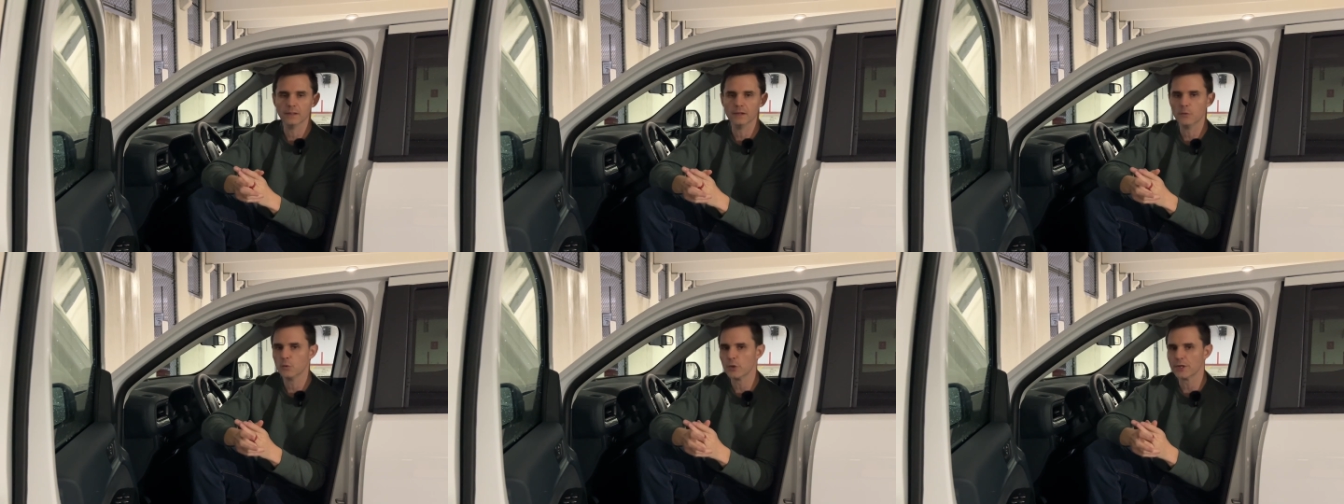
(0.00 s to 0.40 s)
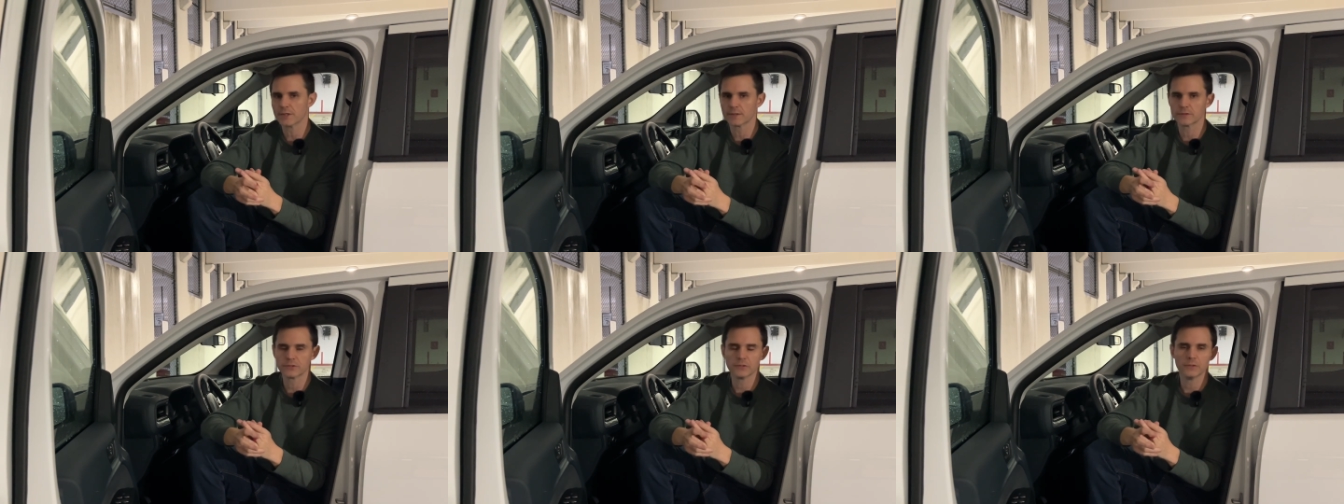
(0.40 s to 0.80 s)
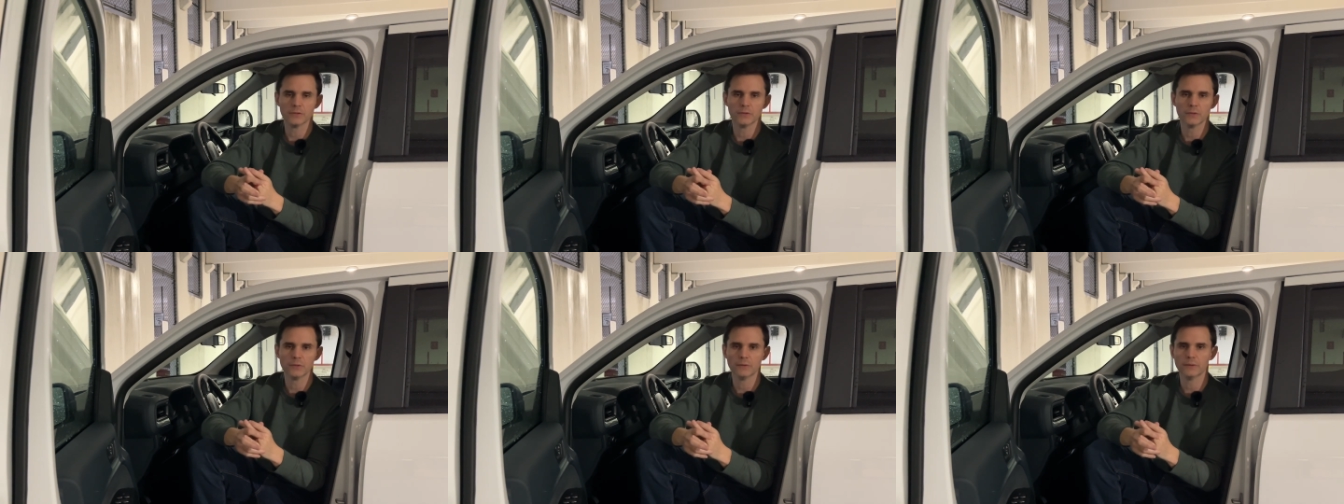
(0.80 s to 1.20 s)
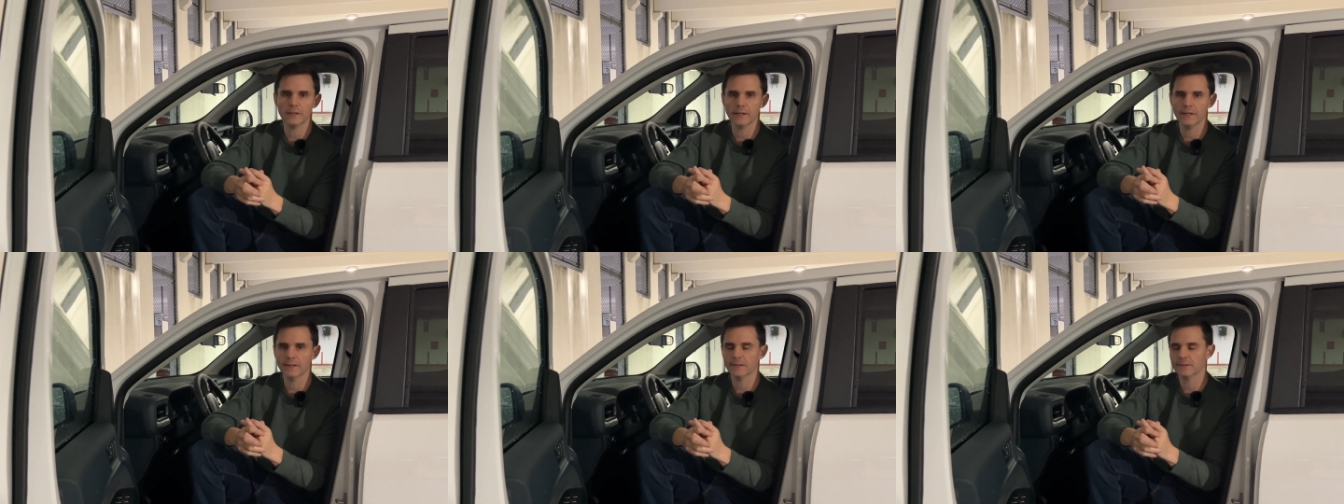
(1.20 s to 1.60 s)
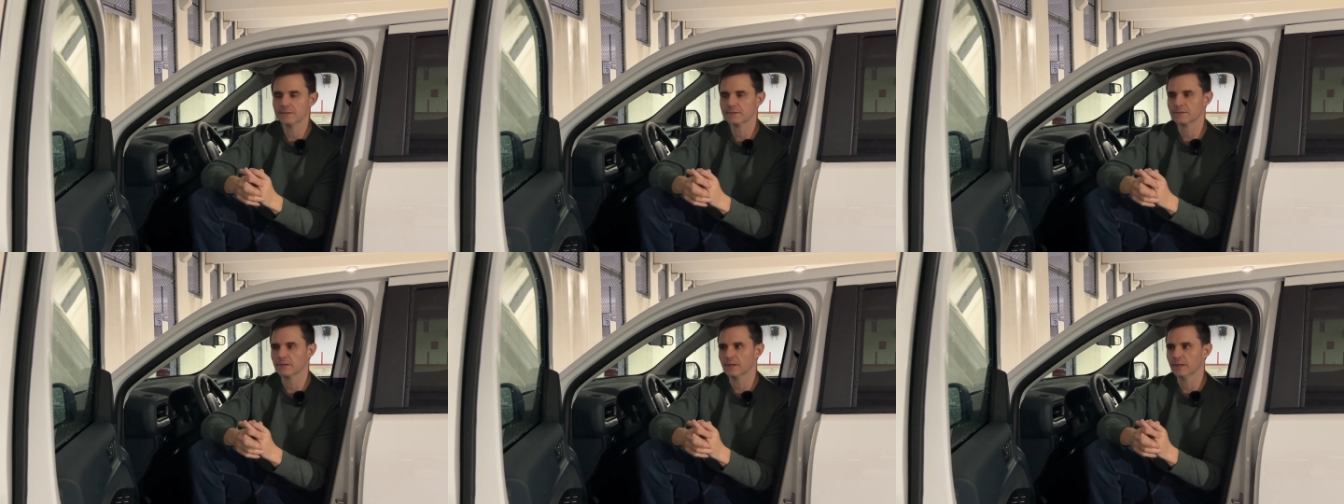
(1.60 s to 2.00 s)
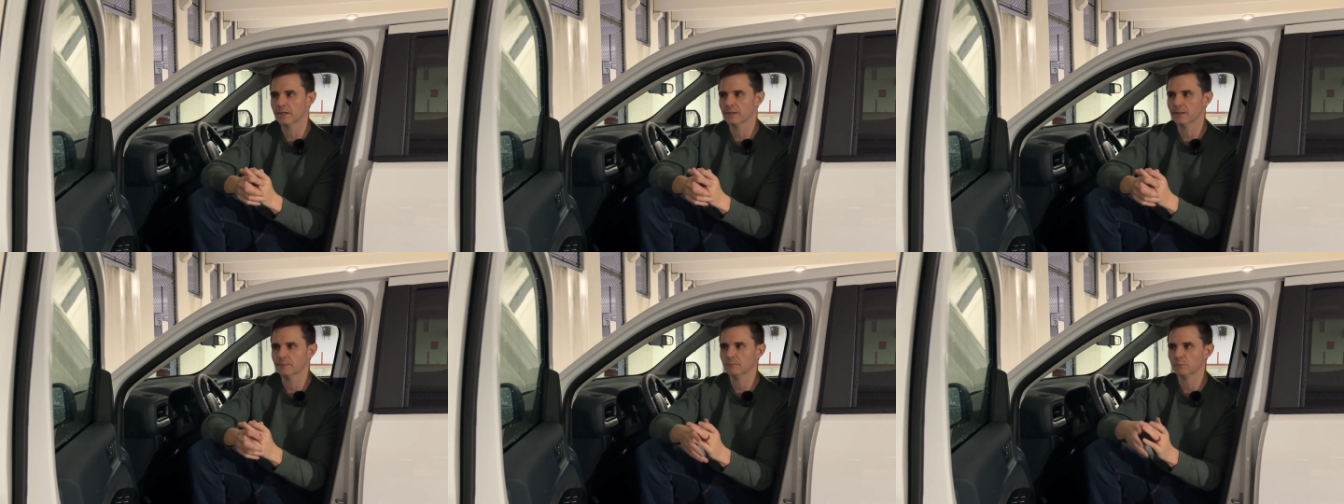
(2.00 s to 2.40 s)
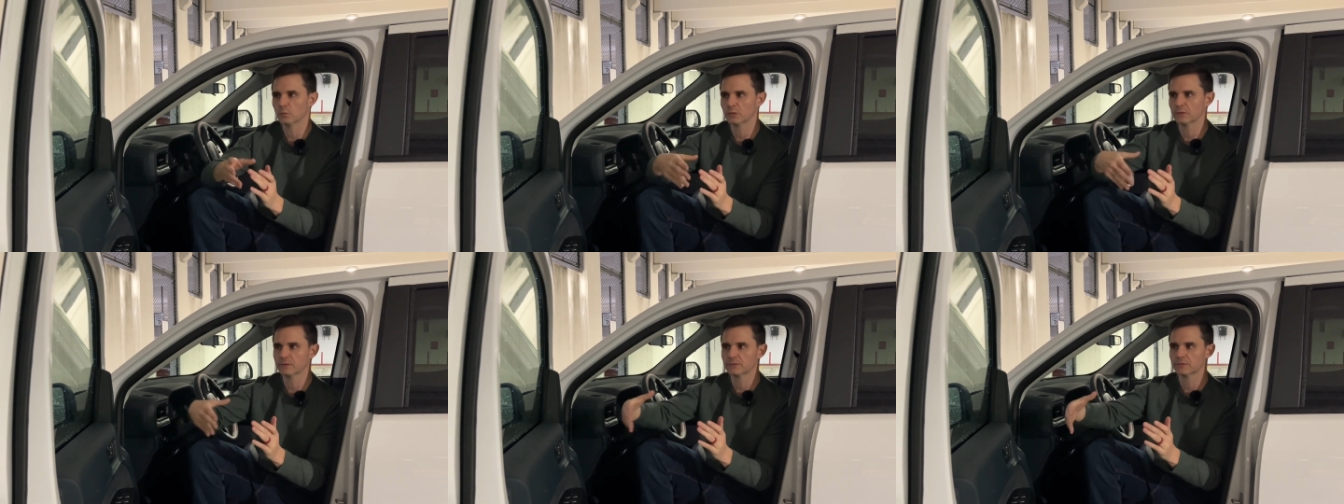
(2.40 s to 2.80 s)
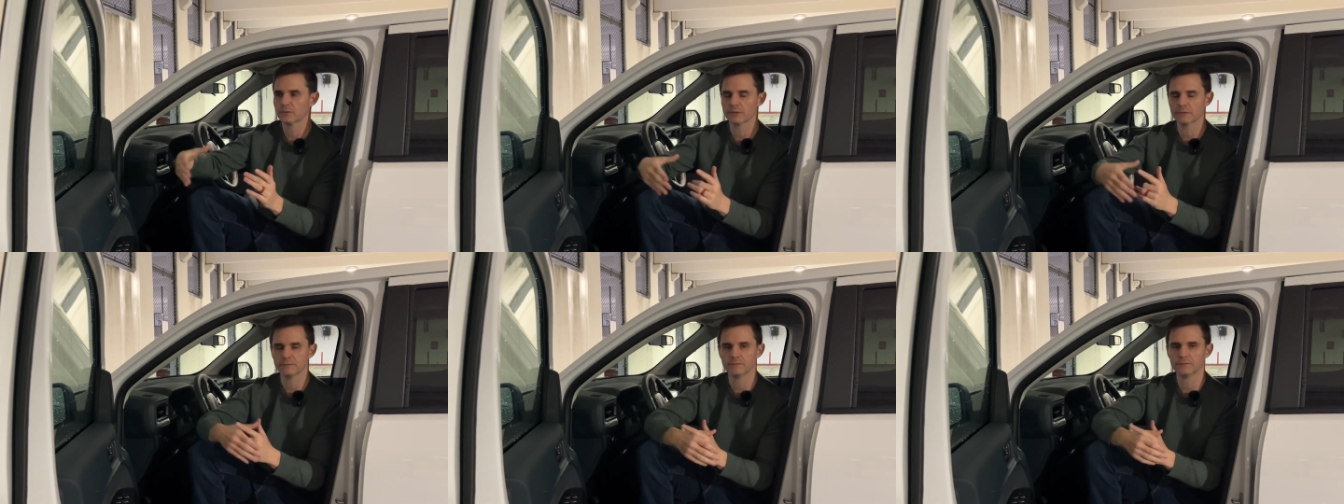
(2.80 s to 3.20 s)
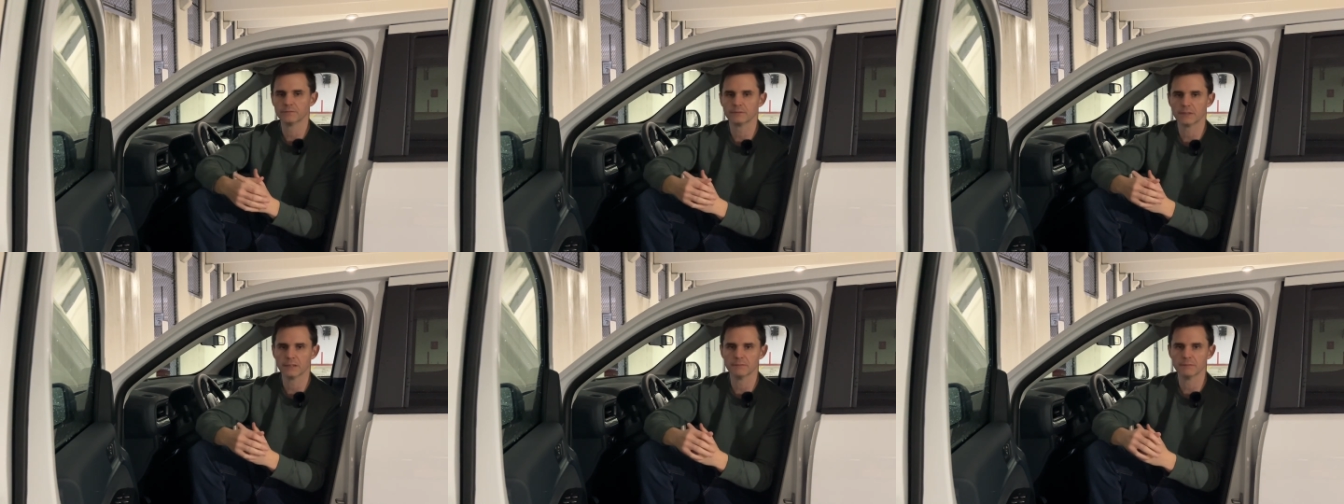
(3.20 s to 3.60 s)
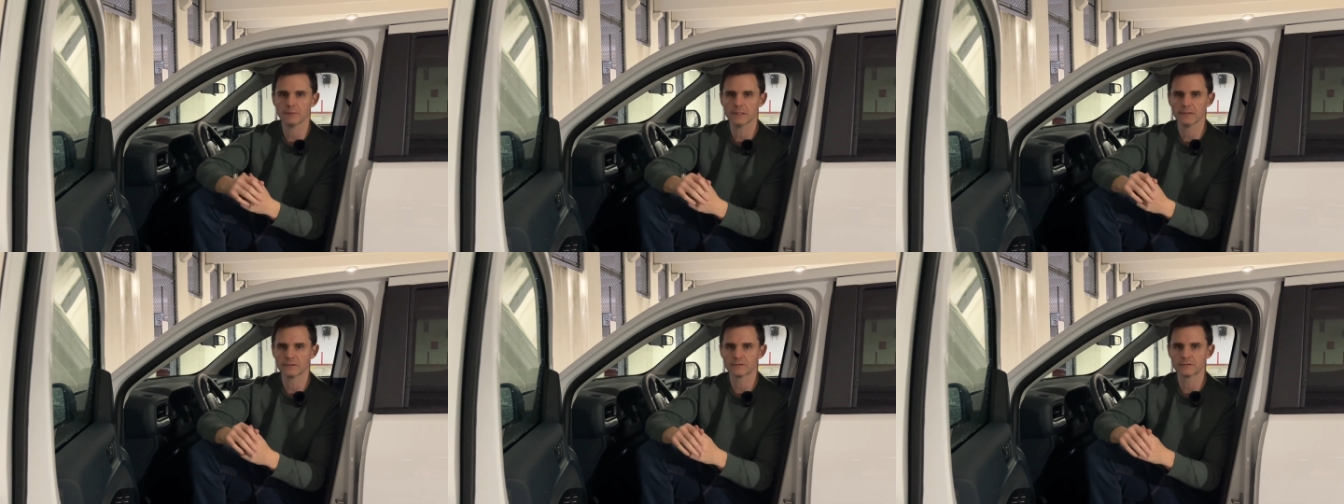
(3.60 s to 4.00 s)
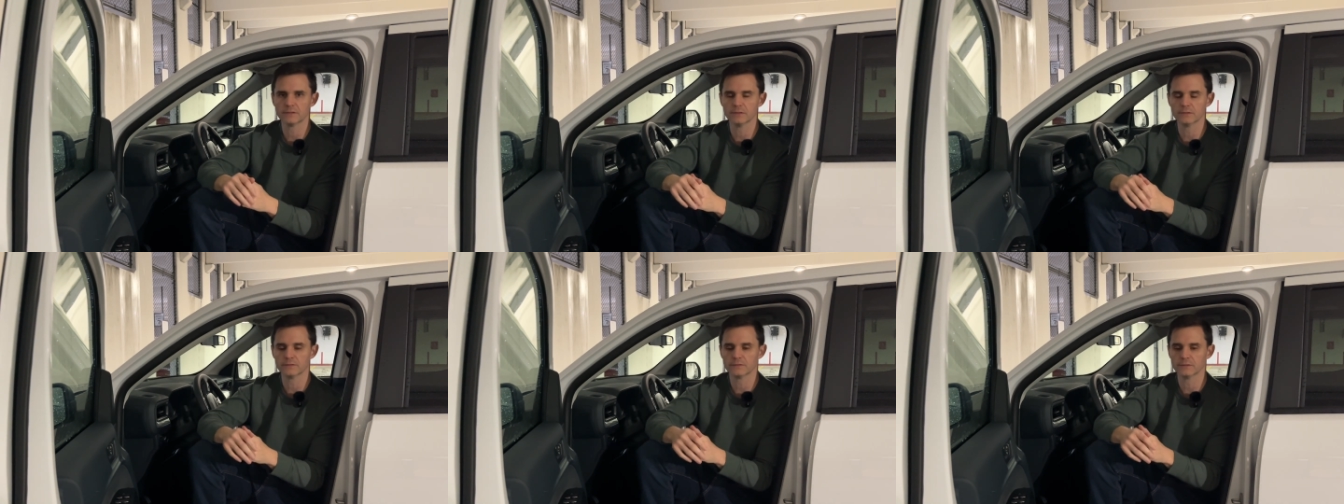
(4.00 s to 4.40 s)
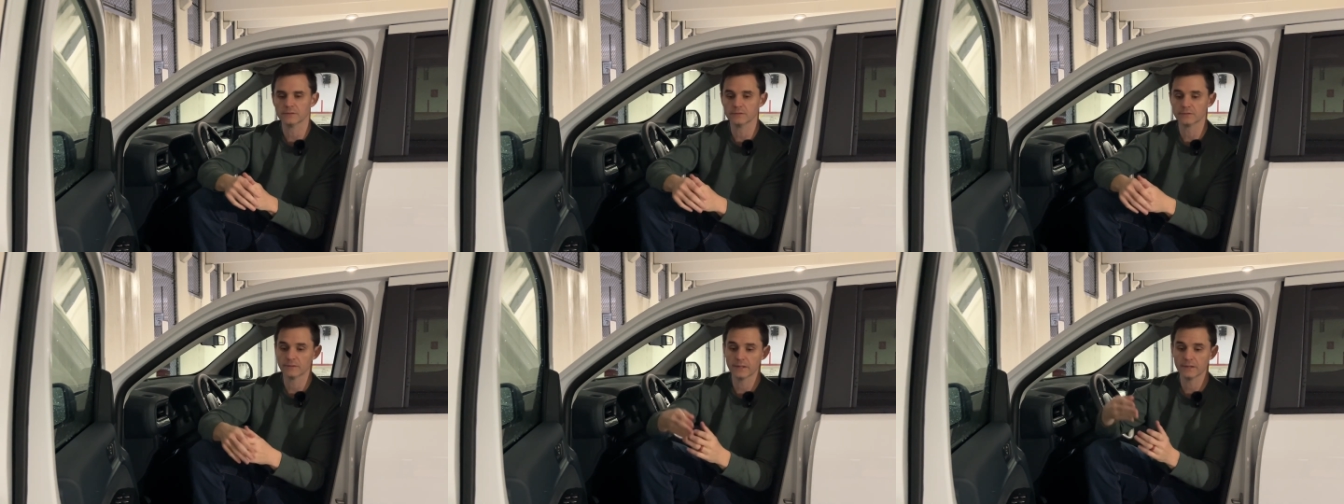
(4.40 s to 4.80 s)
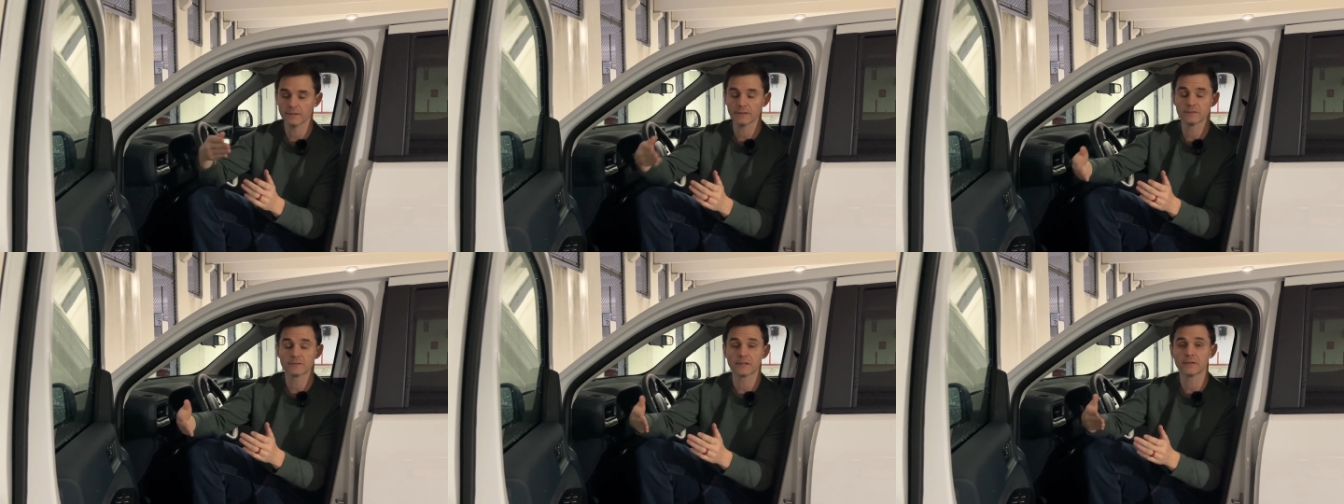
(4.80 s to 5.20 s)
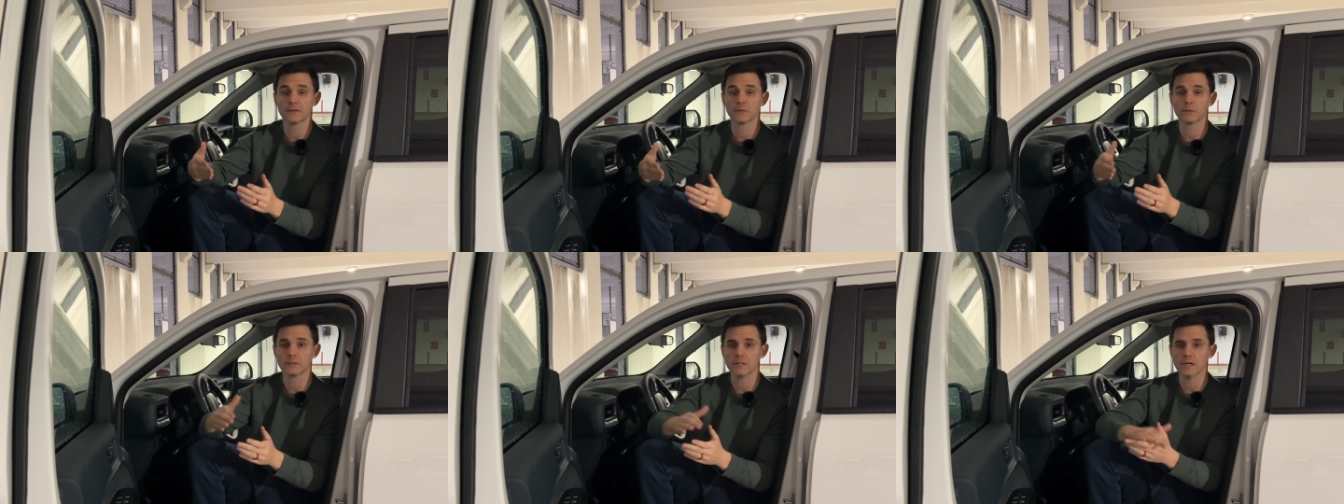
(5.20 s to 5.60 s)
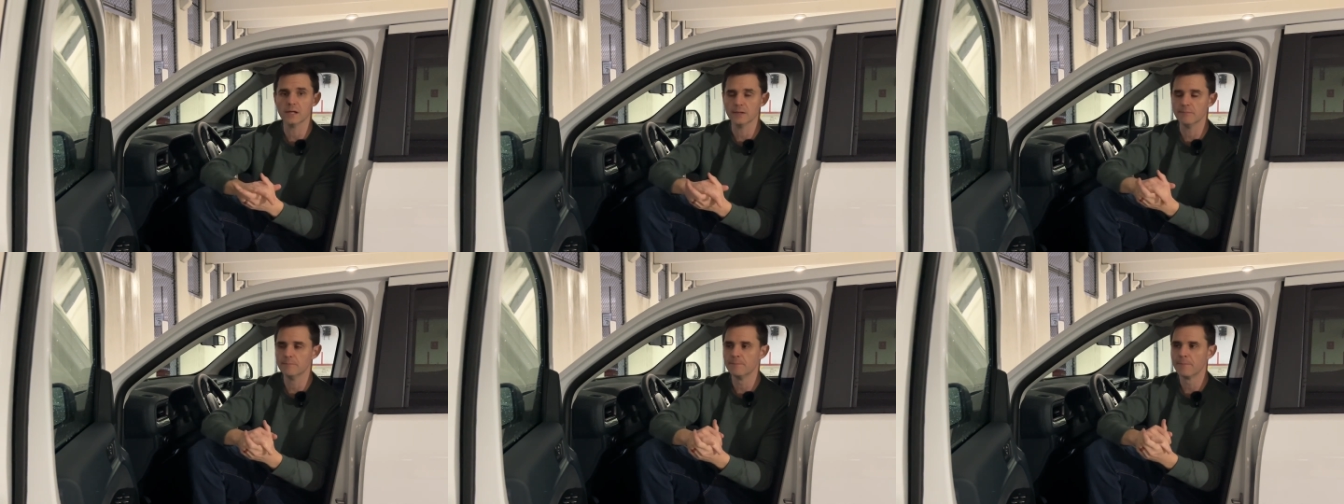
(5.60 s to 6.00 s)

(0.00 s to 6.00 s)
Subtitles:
a week or two, and were just sort of giving me excuses, and then they said they were done.